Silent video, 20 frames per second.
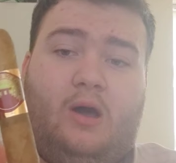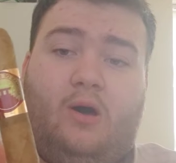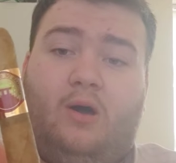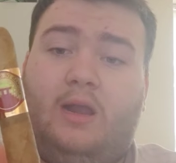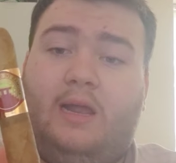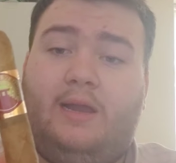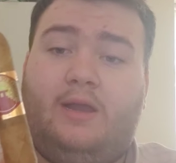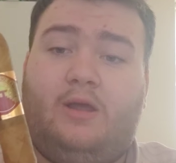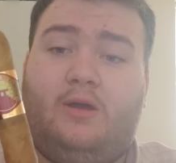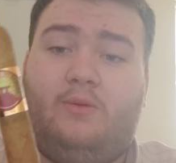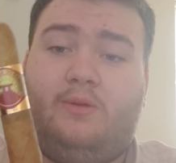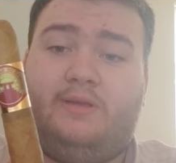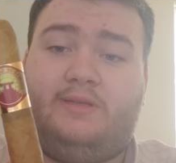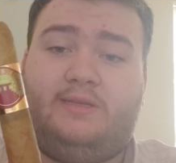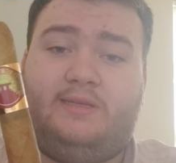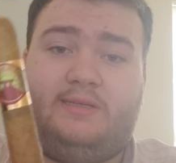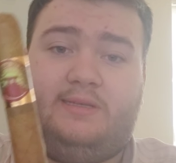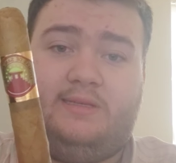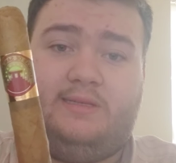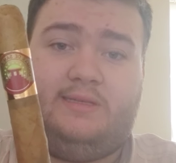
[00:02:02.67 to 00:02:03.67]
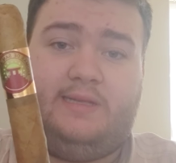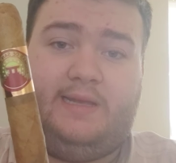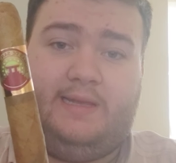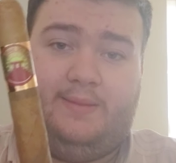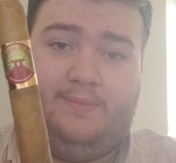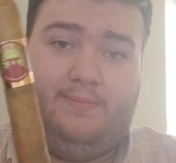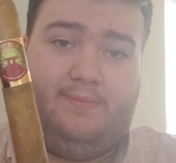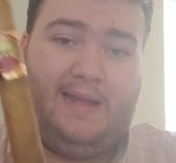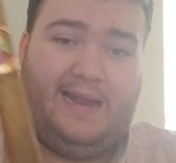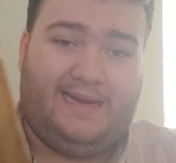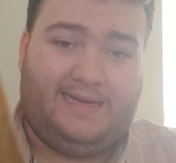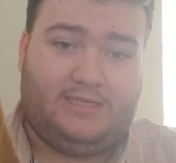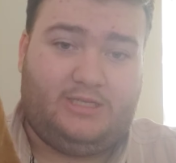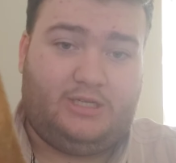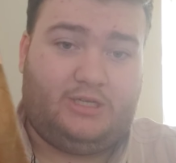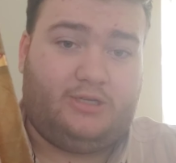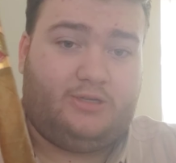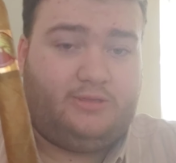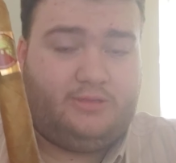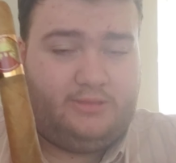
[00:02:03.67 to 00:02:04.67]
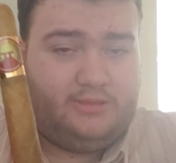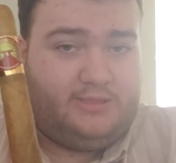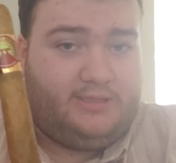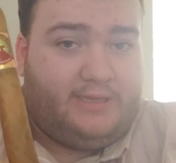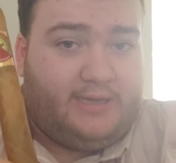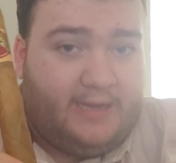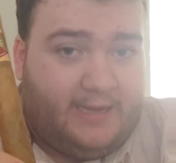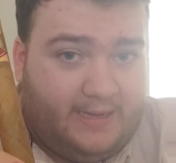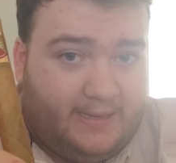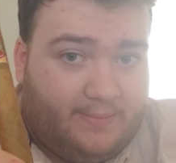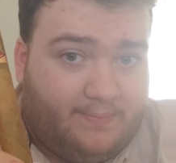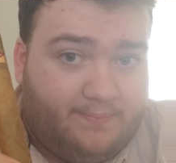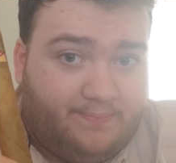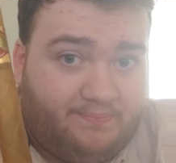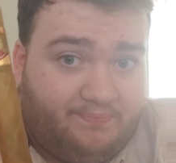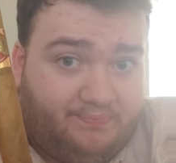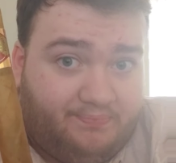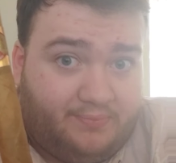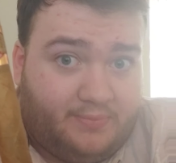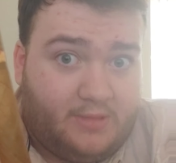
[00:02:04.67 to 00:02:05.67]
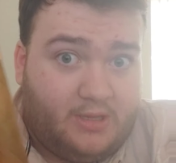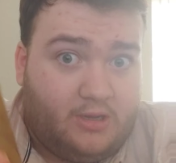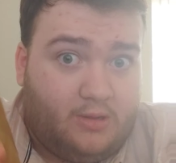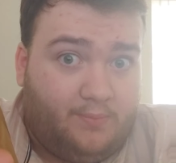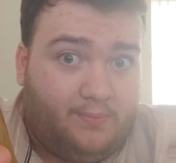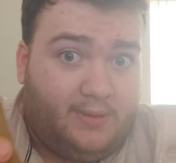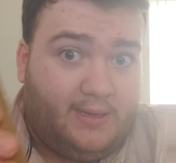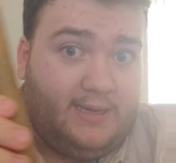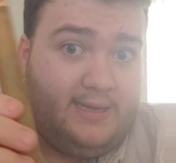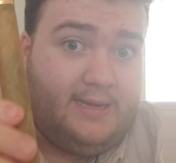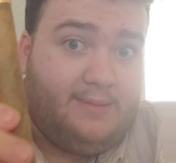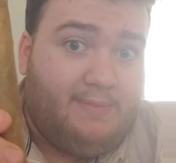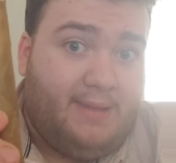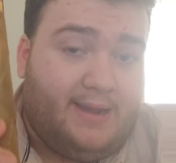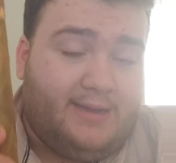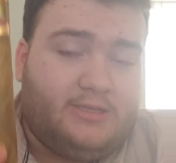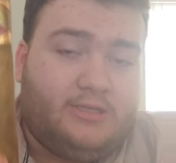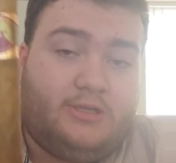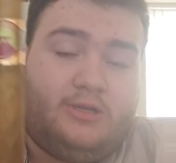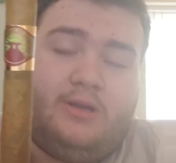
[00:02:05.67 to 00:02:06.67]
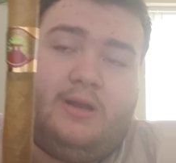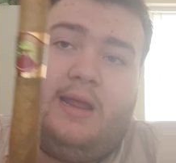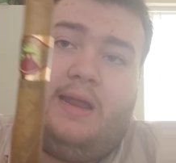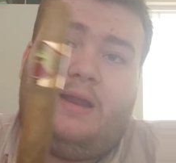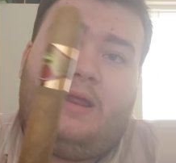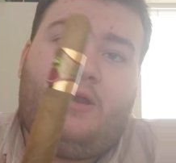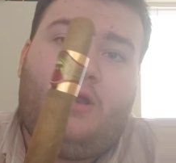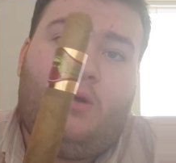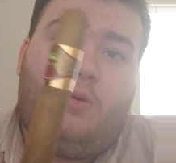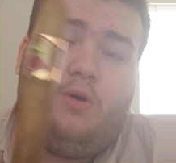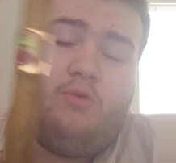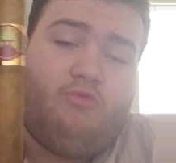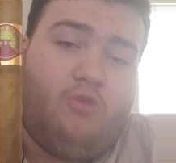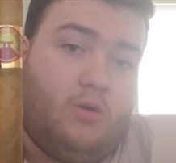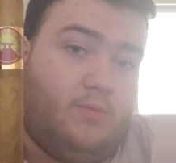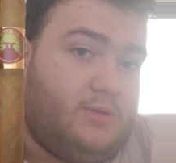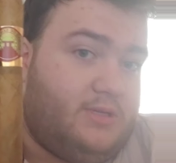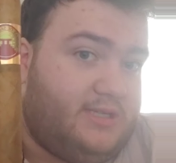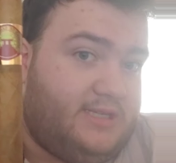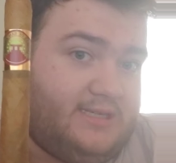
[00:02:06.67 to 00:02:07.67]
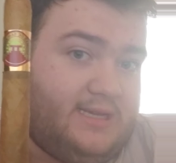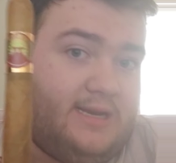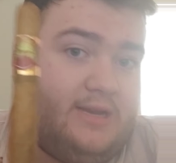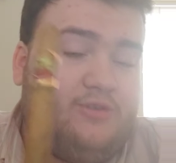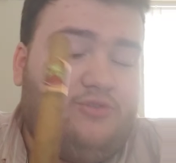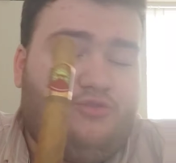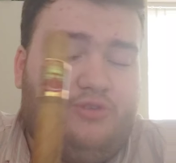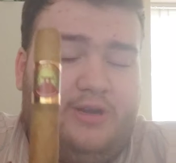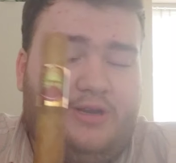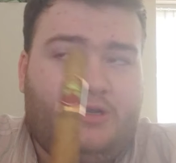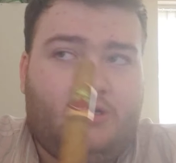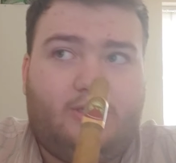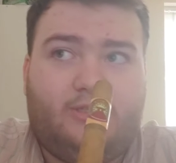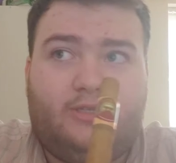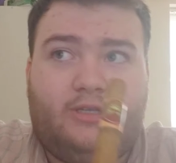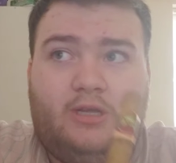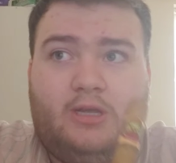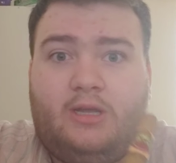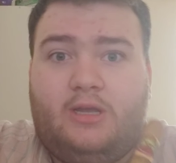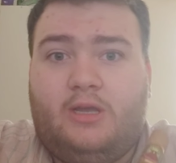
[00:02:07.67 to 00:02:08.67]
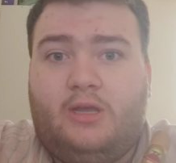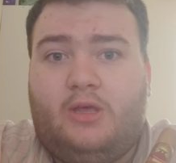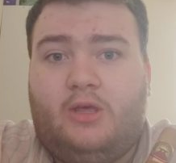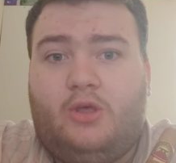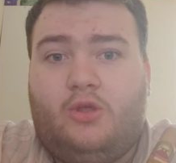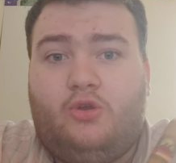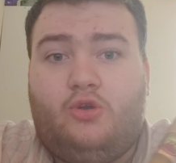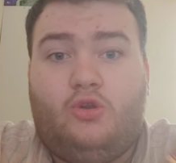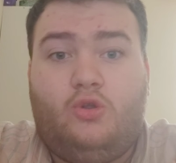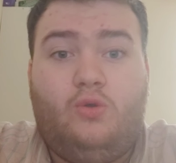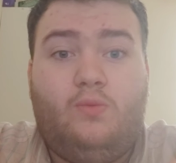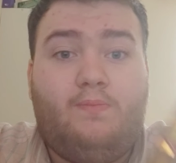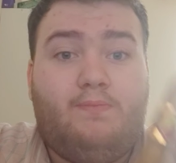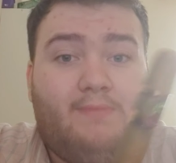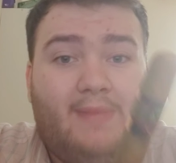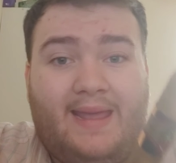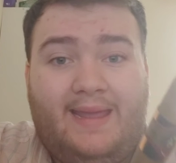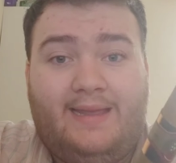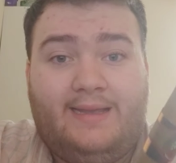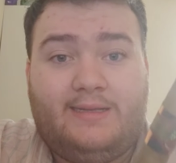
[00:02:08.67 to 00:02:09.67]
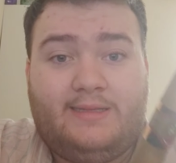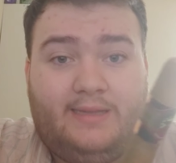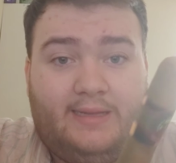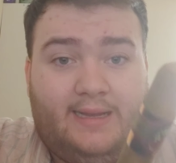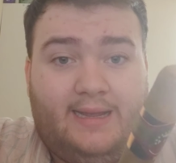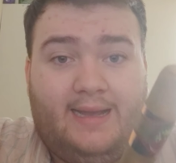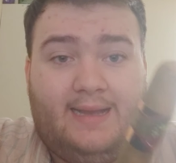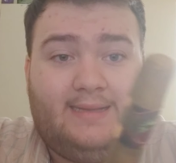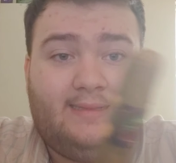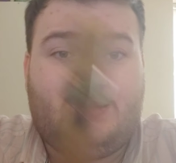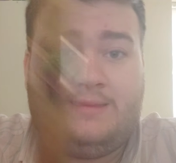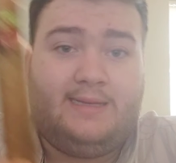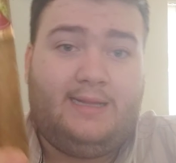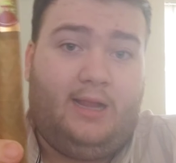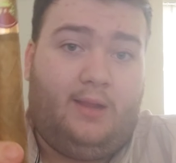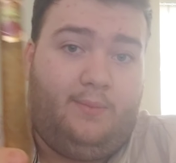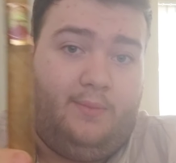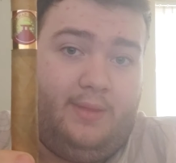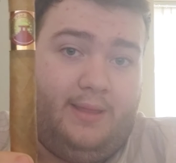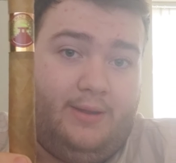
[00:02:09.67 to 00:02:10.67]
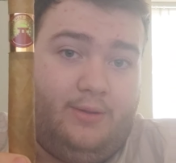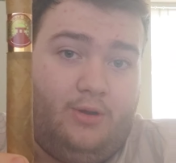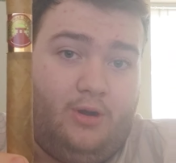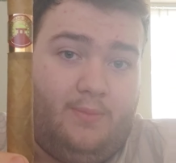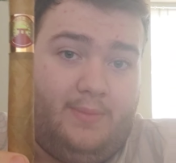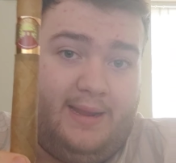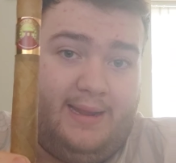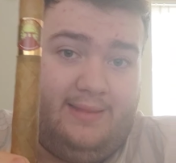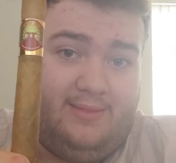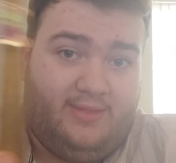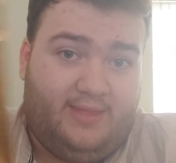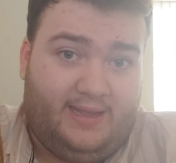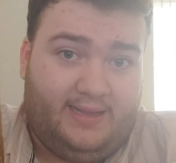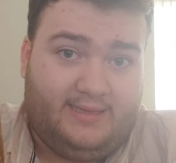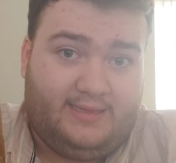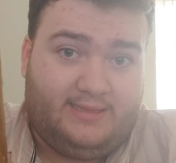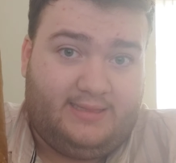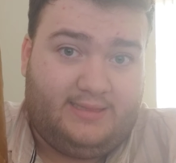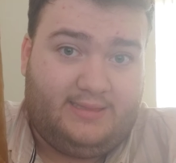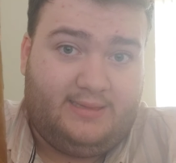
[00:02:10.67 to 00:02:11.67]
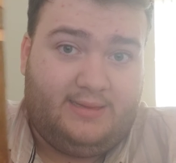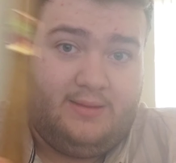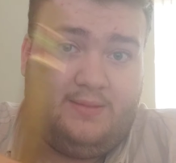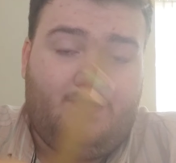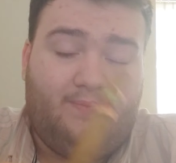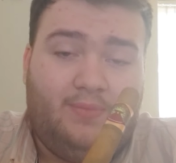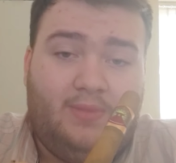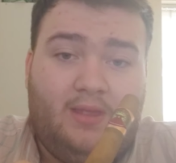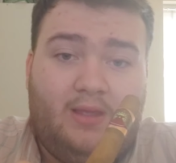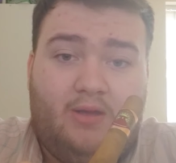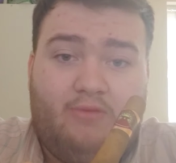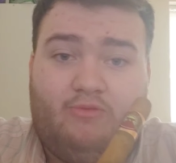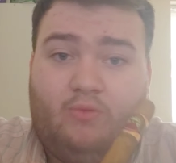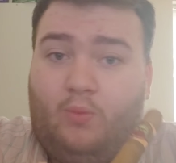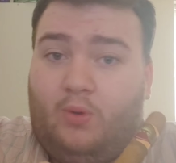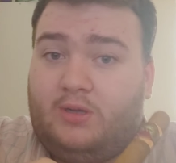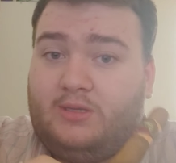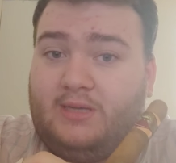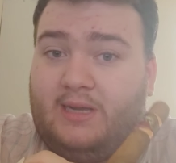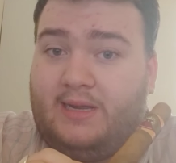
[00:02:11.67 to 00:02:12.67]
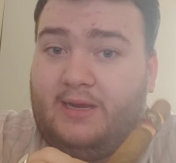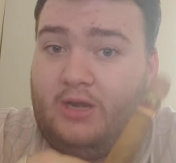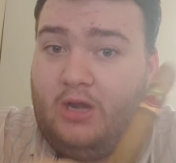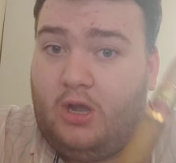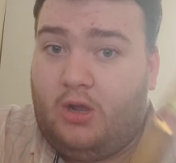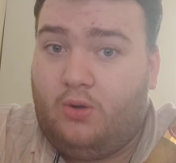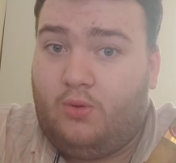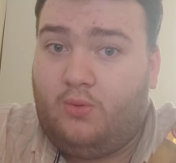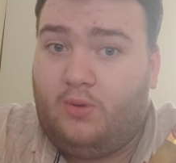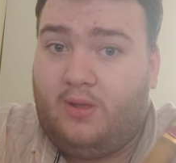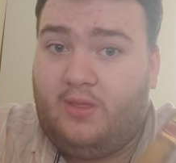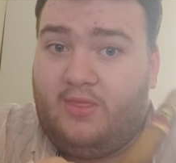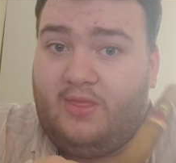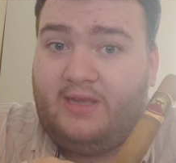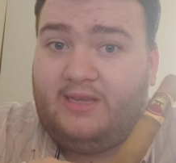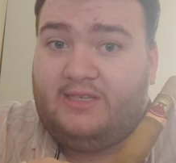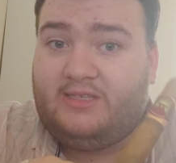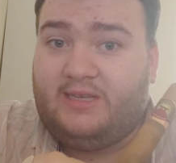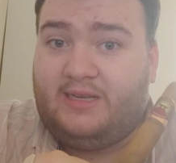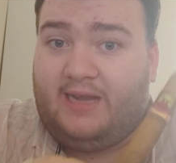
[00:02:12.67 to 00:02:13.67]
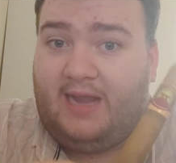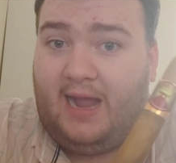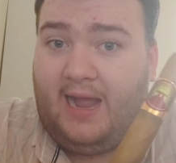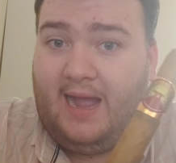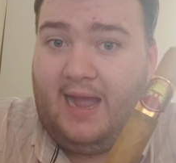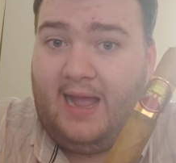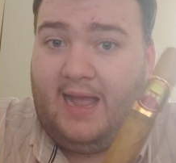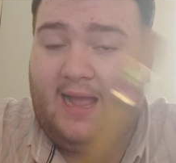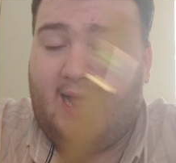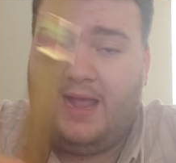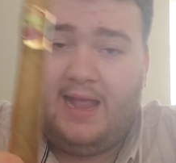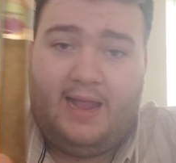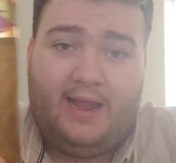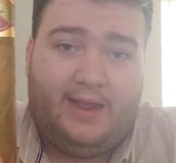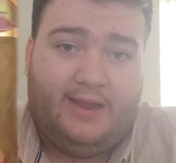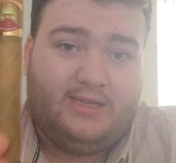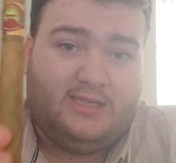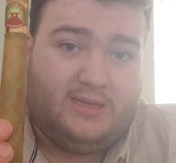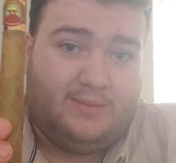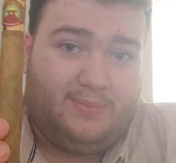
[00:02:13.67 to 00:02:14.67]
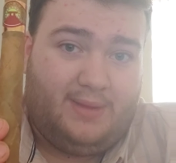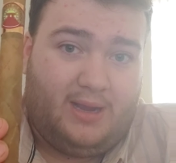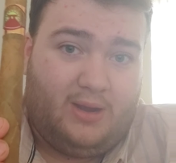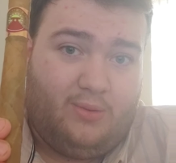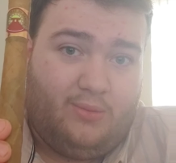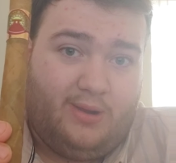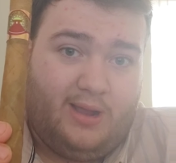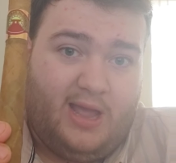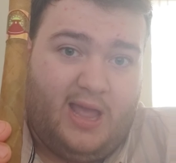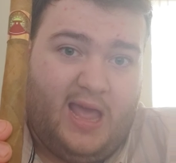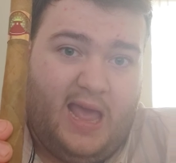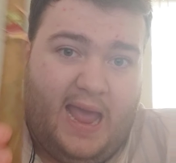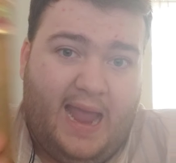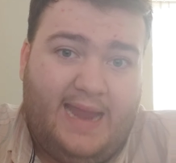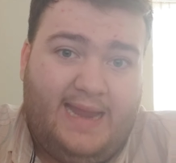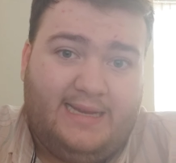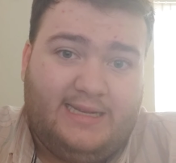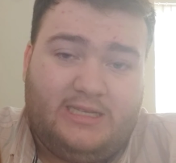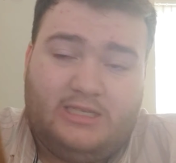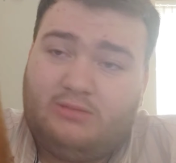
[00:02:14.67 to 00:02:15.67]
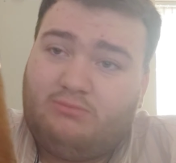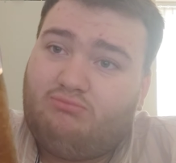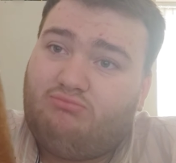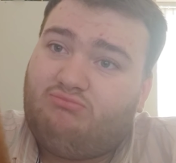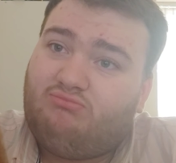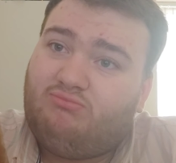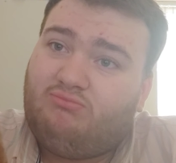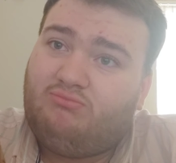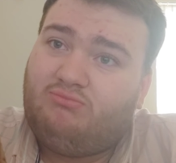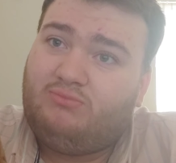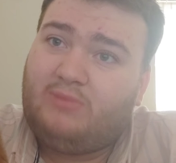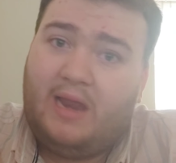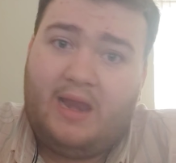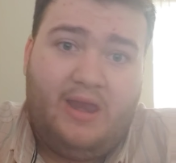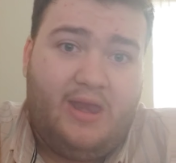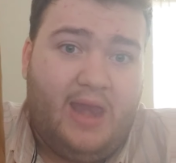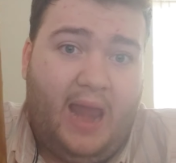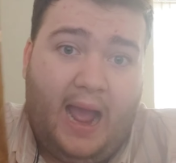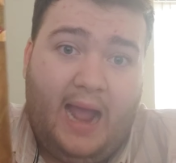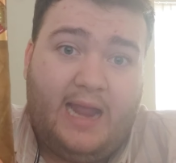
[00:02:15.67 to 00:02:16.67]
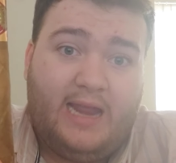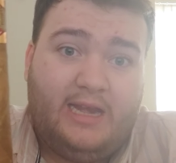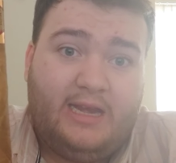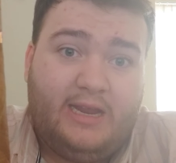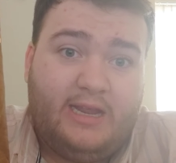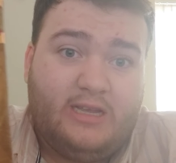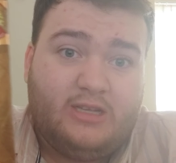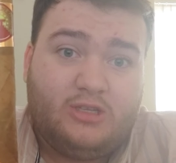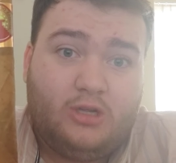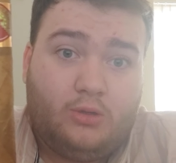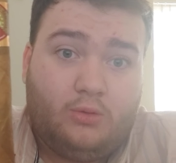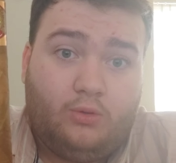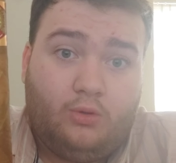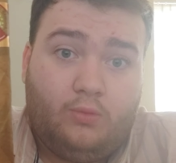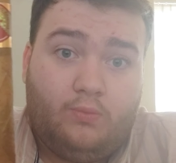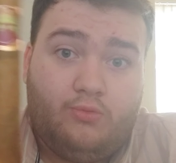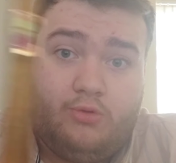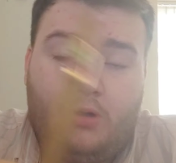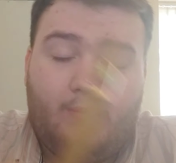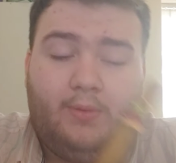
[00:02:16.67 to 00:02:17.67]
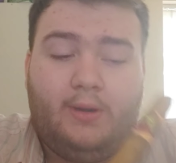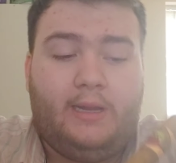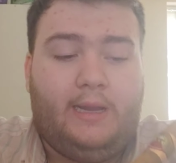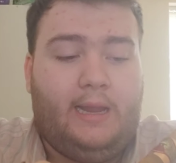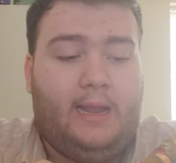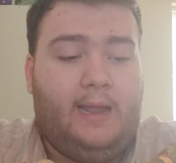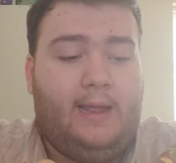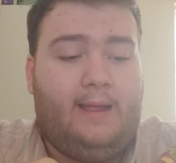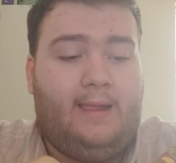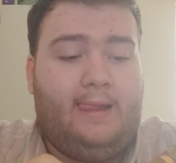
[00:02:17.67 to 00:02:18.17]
All I know is this is a Mexican cigar. Completely Mexican. And I know Aromas de San Andreas do make cigars still, but they do not make this. From what I know, this cigar is about 9 years old, probably.